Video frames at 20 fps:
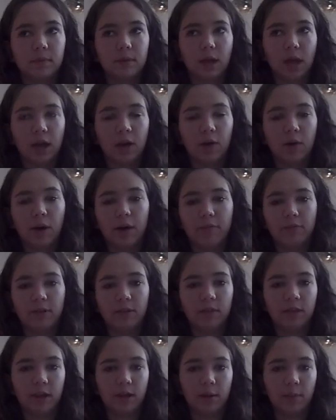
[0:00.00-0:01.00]
I don't have to
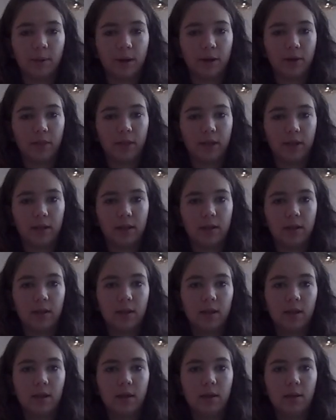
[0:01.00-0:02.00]
think about like
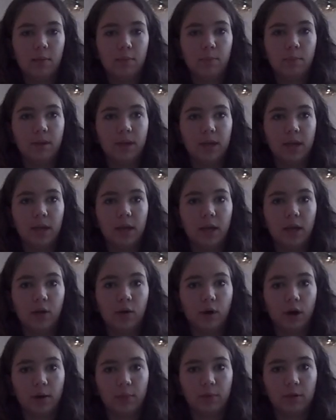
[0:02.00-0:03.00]
being
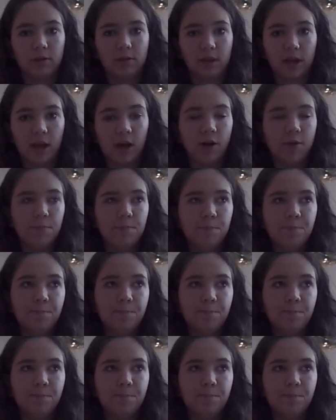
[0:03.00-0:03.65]
incredibly scared.